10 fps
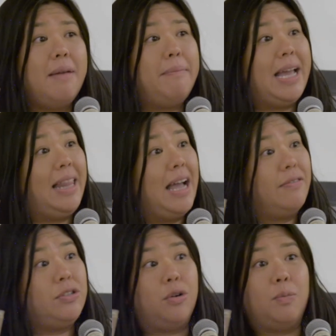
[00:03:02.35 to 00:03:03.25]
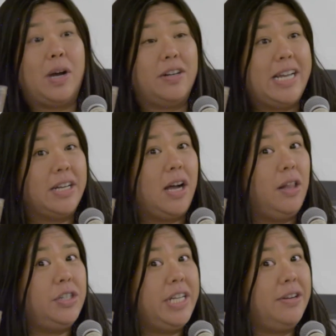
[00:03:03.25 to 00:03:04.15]
by lack of stormwater
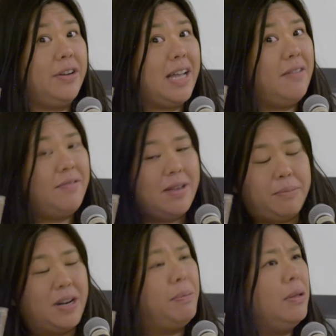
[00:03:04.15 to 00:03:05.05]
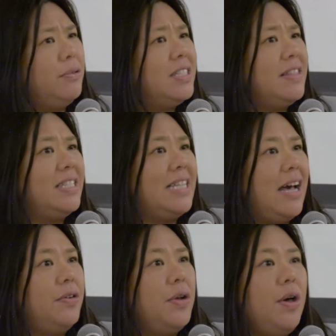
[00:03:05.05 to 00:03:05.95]
technology, and you're kind of putting pollutants in the
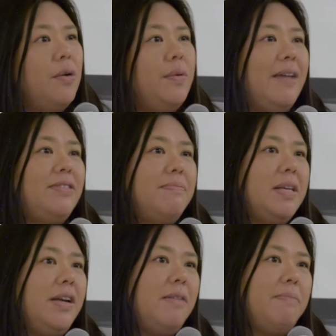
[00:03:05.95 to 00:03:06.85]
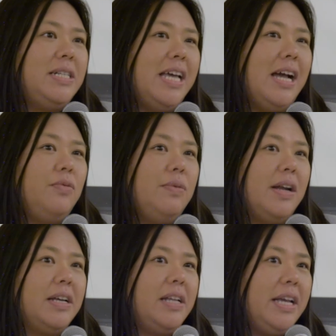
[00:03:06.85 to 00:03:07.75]
sound. We have something here to protect. We
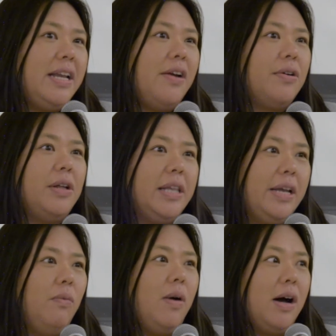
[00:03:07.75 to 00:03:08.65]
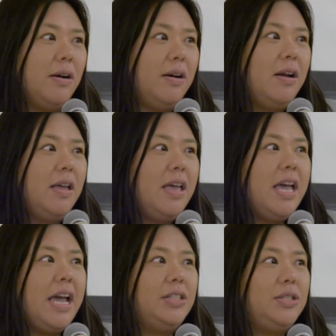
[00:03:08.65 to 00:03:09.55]
want clean air, clean water.
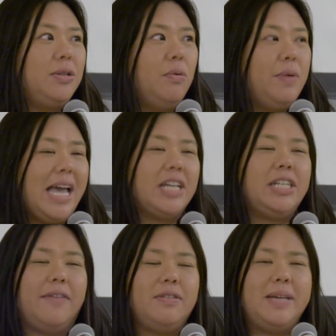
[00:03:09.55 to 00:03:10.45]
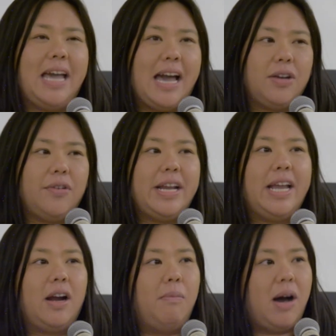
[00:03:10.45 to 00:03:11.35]
And so we actually have to be accurate
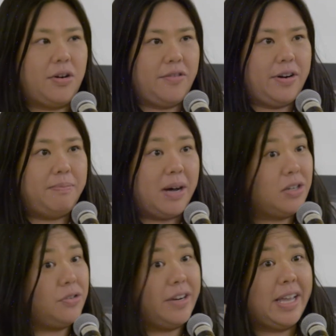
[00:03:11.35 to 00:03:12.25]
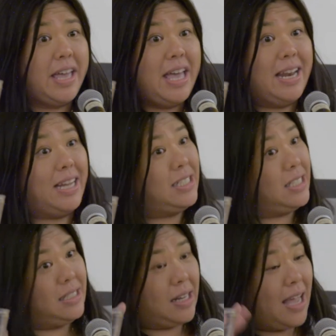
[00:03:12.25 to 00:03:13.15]
in our monitoring, not
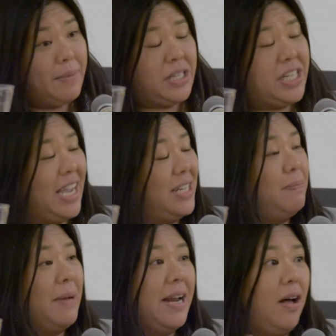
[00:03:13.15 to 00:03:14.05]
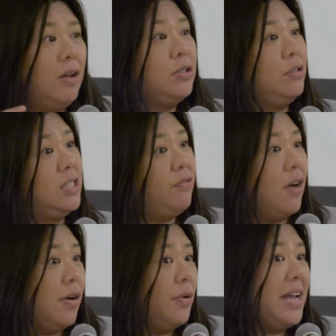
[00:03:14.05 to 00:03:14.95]
just climate change, but also just for
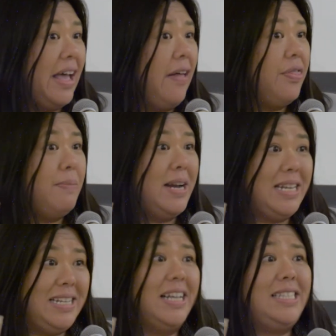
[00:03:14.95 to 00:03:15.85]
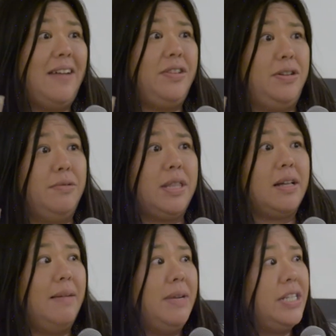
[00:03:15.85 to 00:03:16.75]
our own health, but it does have to do with
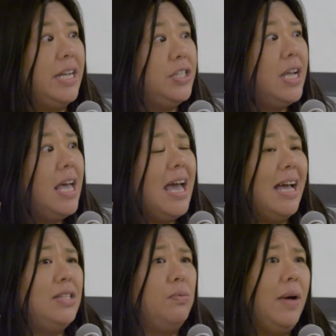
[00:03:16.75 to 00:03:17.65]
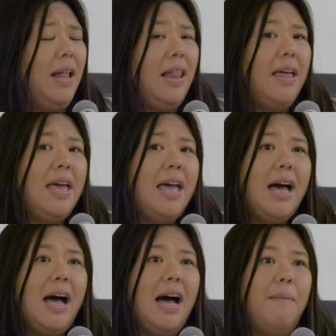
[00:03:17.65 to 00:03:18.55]
climate change as well.
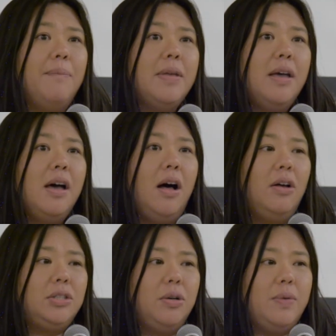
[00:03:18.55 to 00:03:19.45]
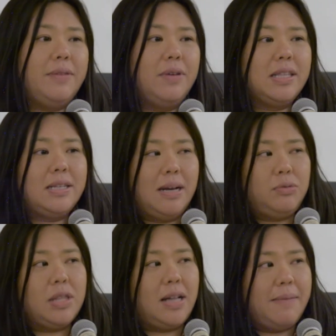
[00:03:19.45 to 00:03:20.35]
Also, what
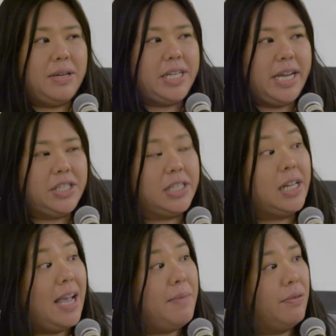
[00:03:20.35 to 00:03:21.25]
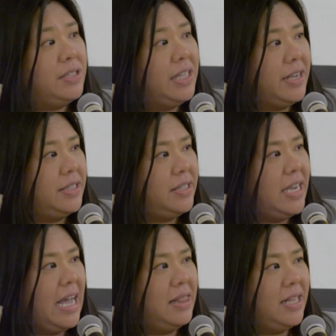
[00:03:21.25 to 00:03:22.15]
comes with climate change is climate
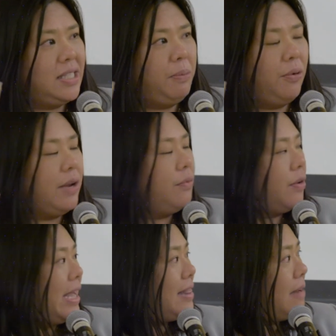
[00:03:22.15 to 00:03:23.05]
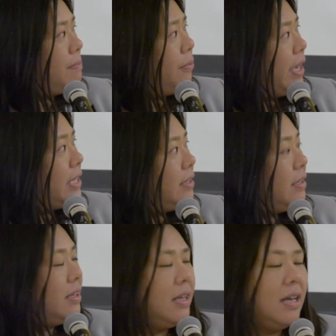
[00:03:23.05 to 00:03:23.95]
resiliency. At this point, we're at that point.
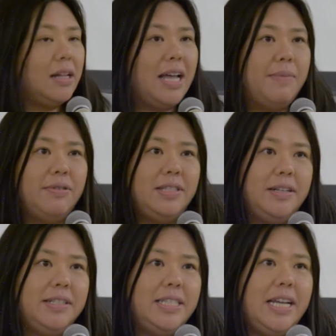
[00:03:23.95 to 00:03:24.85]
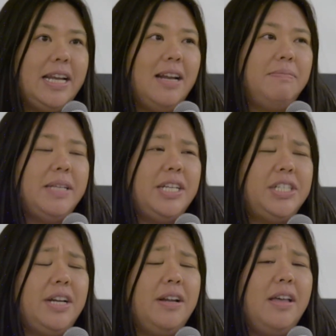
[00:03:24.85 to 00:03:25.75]
Climate resiliency and
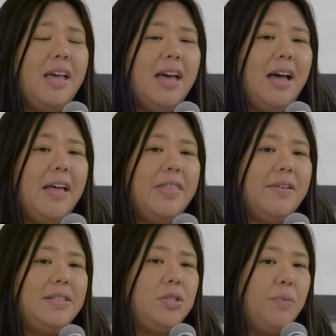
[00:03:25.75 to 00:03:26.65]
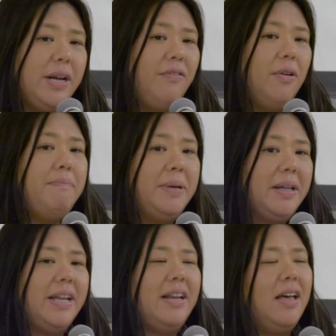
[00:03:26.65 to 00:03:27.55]
adaptation. There is a $24
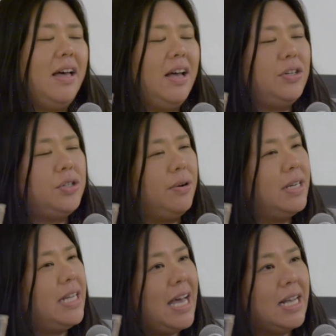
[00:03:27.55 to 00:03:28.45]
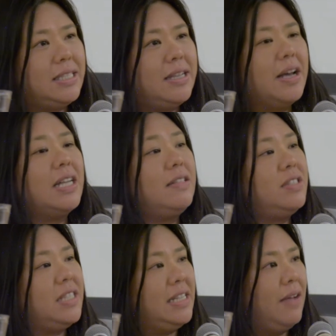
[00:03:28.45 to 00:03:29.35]
billion shore tax because of
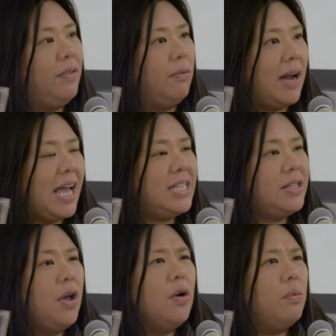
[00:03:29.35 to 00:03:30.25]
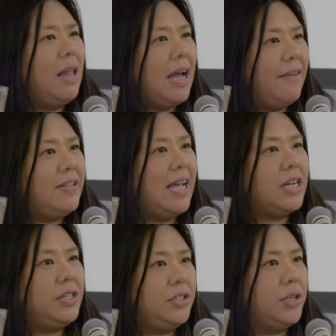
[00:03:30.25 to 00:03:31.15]
sea level rise. We'll have to
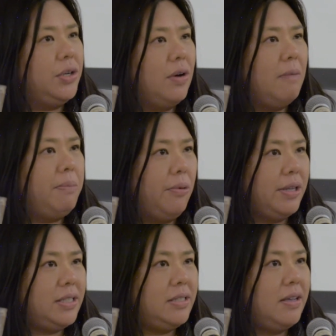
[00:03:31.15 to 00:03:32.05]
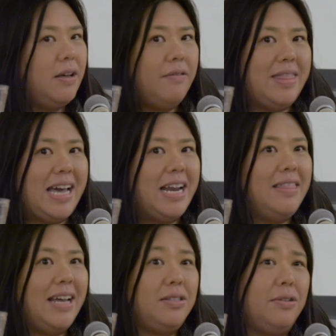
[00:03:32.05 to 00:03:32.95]
actually secure our ports with that,
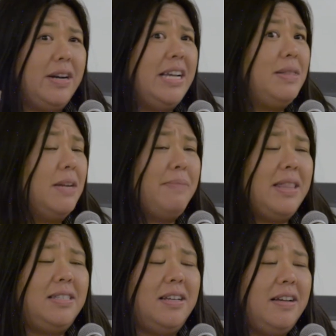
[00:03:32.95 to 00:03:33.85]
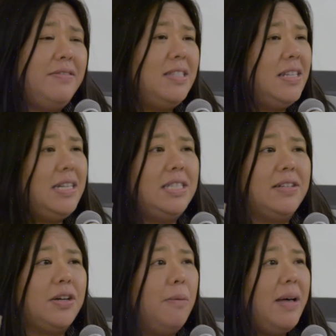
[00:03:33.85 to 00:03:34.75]
and that's already done by the study of city
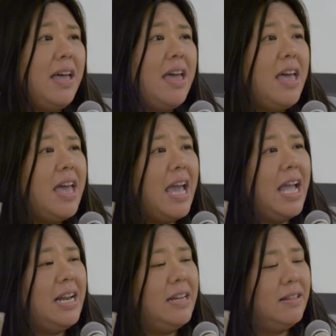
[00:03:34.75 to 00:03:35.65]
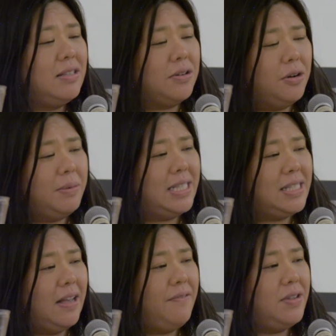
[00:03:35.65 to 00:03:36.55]
Tacoma. And Tacoma
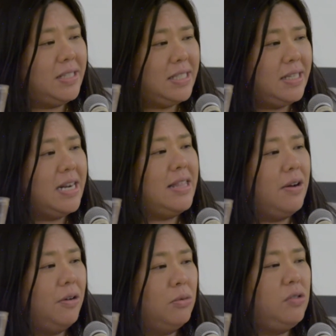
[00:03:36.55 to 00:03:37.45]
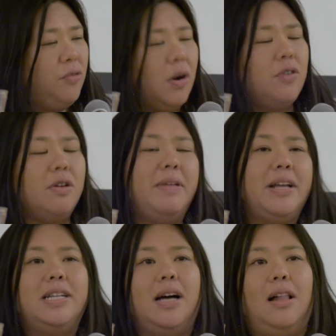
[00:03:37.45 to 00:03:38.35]
itself, there's a study that almost $400
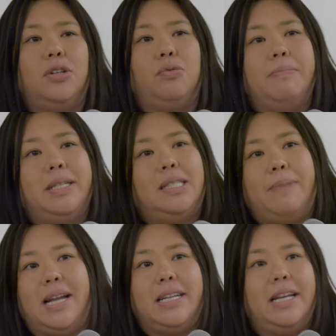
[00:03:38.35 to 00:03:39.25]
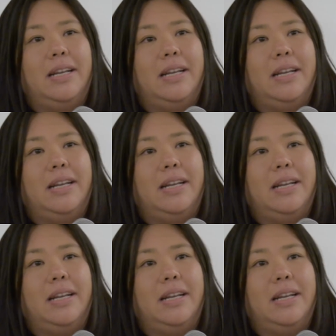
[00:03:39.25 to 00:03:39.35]
million will be spent